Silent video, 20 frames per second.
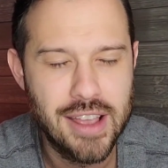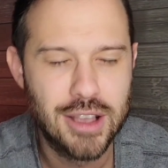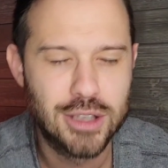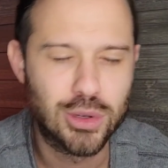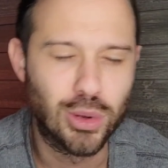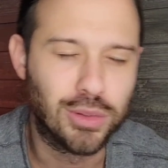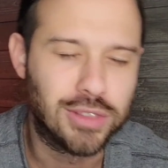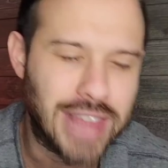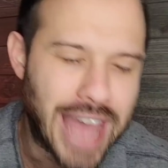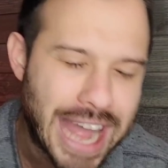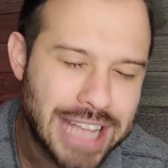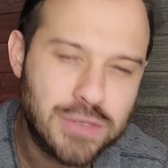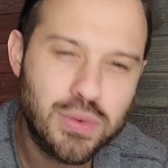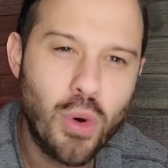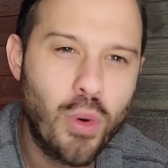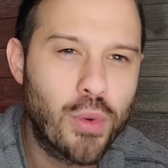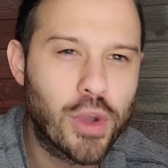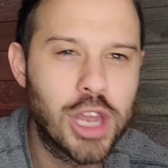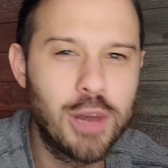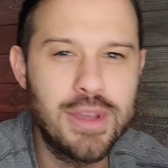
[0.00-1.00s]
So that's
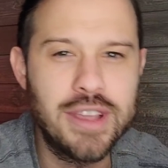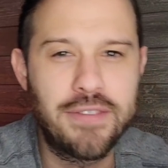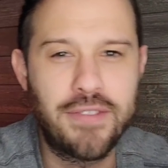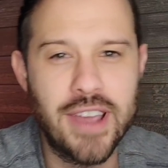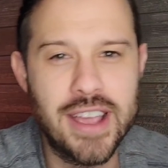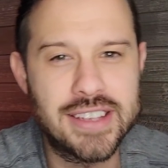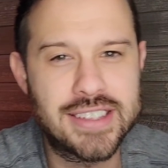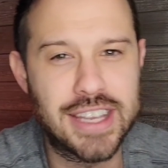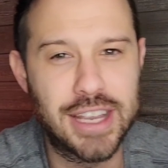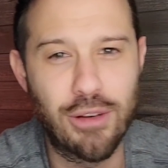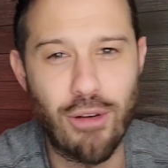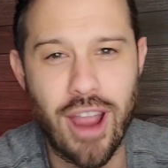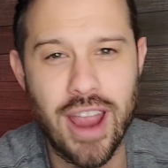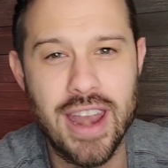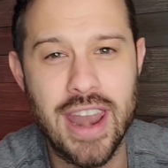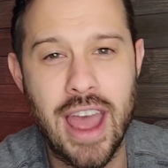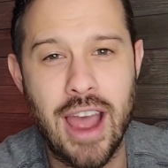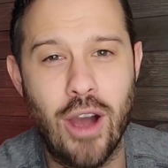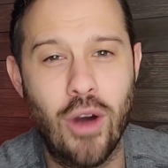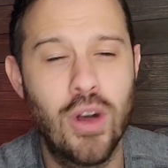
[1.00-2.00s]
what we're going to be facing
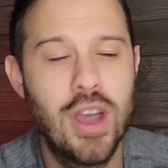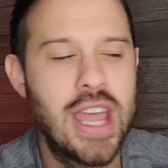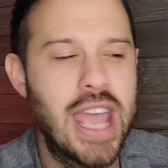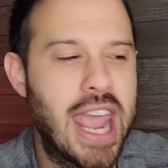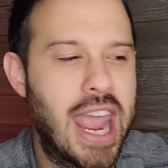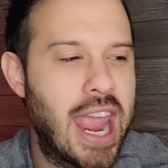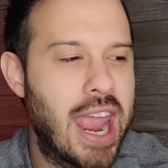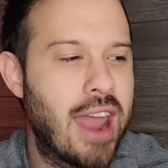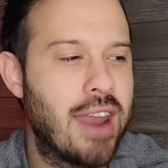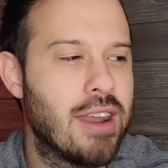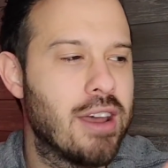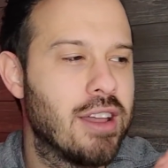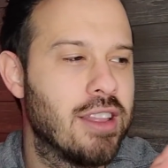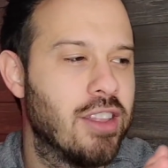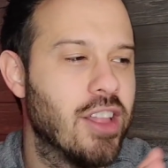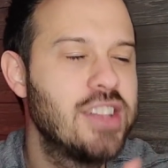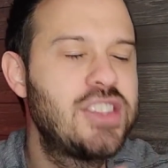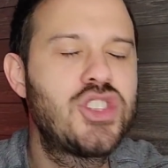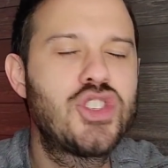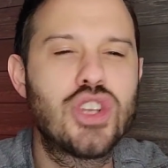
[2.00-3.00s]
right now. And
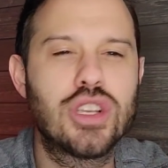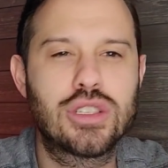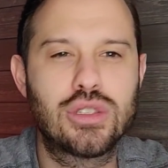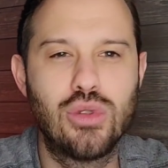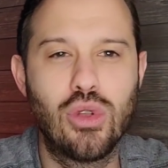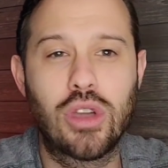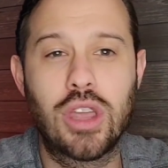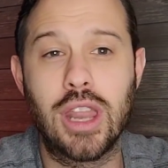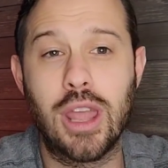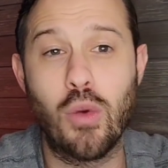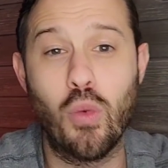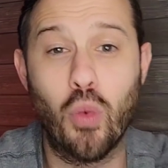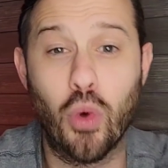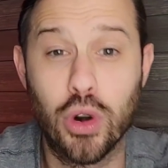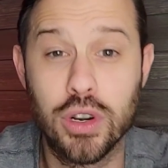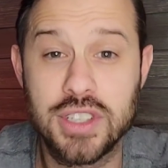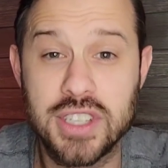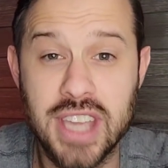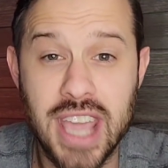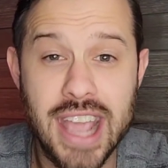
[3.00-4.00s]
let's just look at a
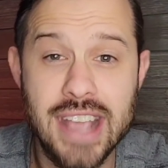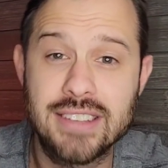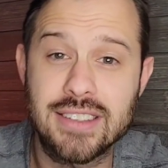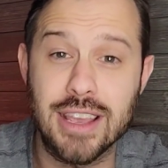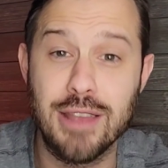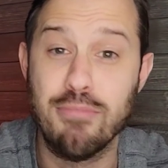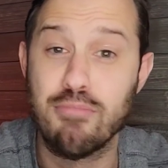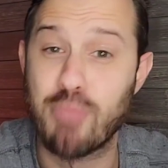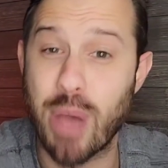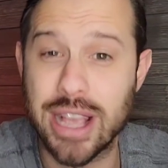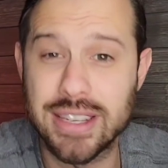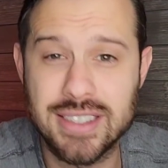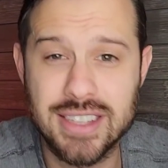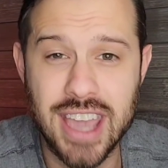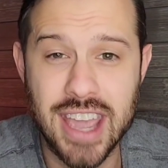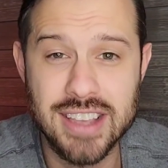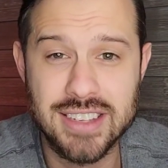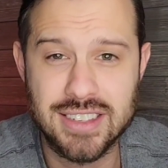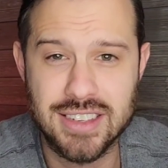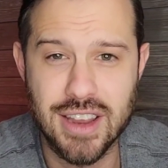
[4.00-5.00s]
worst case and best
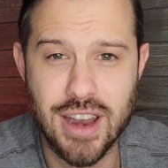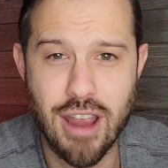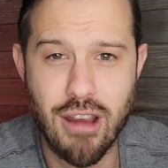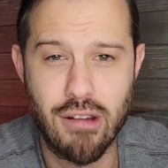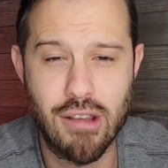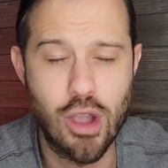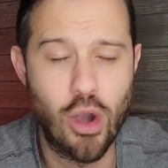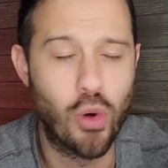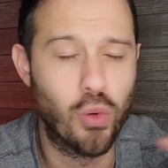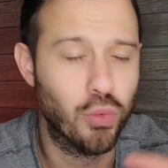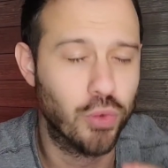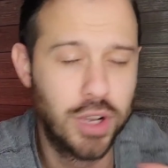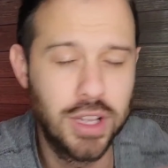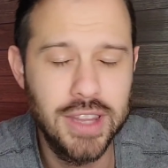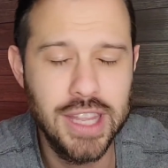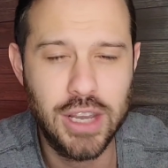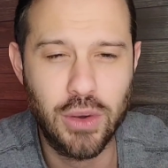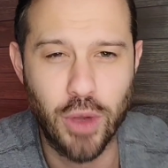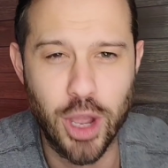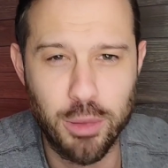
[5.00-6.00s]
case scenario
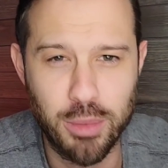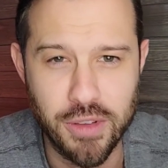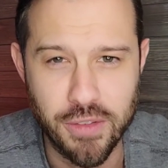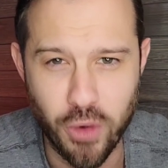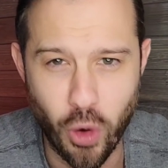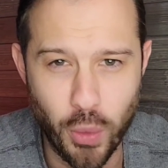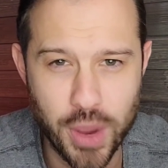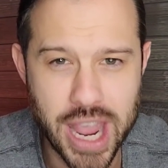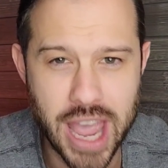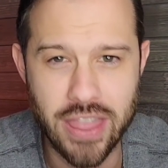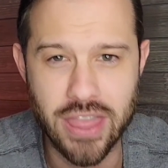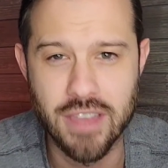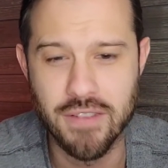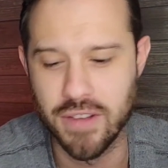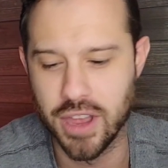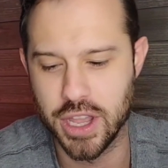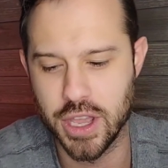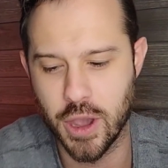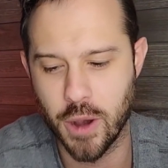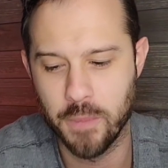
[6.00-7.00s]
really quick before we end the
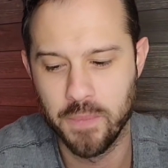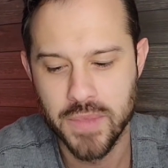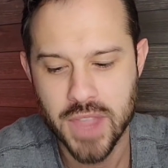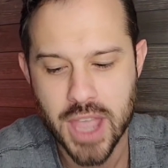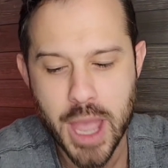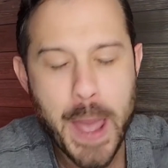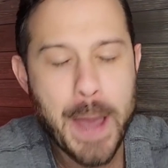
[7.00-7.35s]
video.